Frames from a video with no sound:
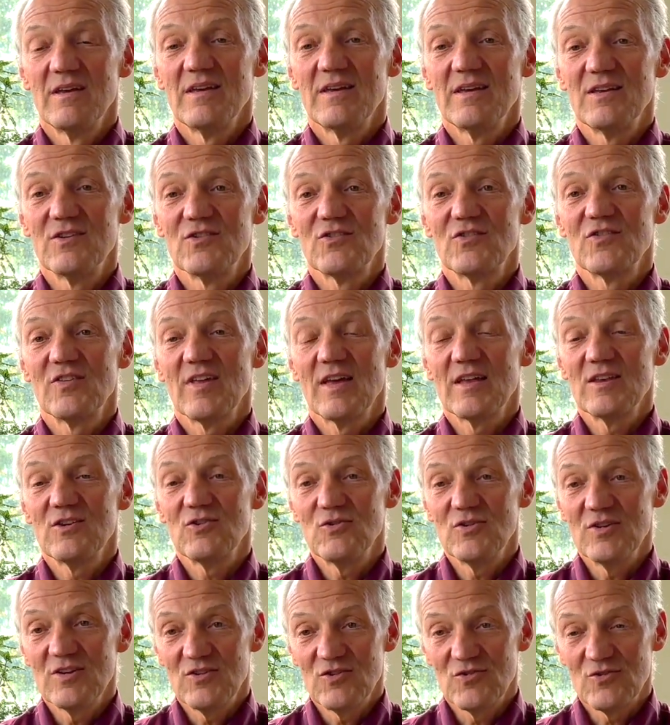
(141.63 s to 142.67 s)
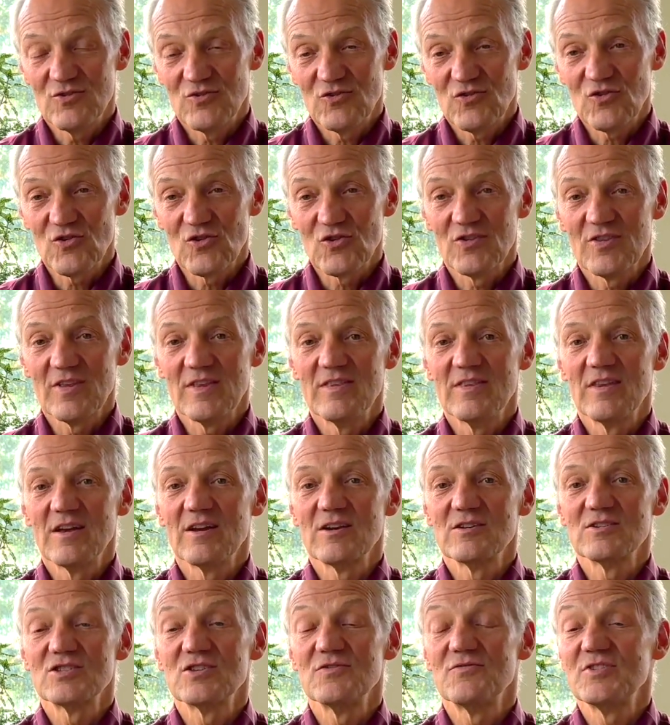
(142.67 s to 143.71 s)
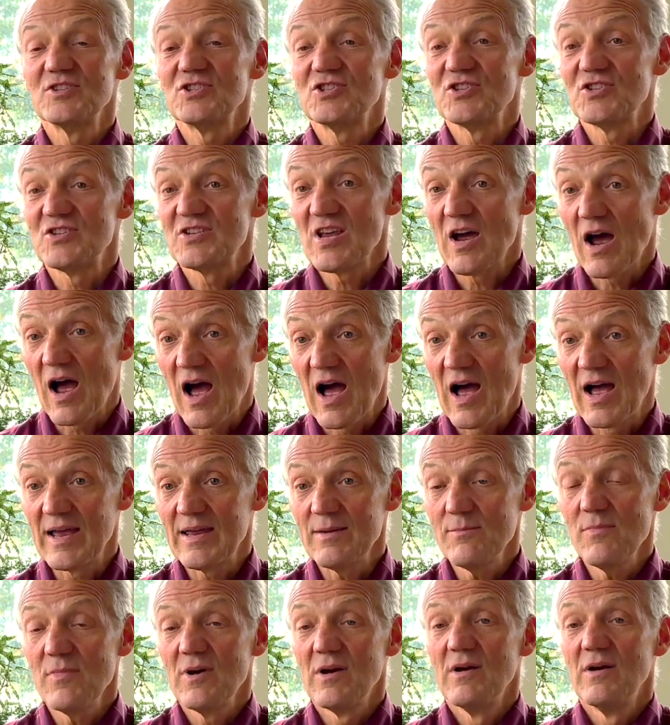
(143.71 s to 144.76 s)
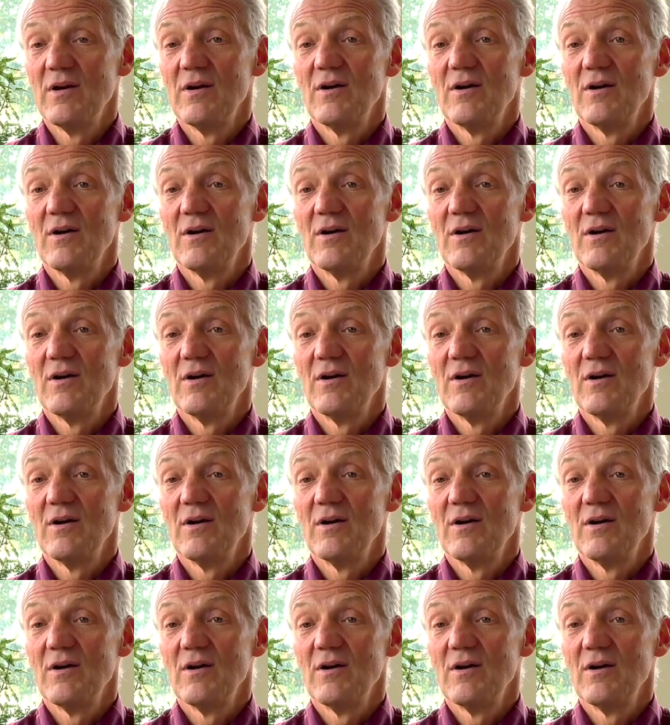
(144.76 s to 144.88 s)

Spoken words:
is that you need to ensure that there's sufficient time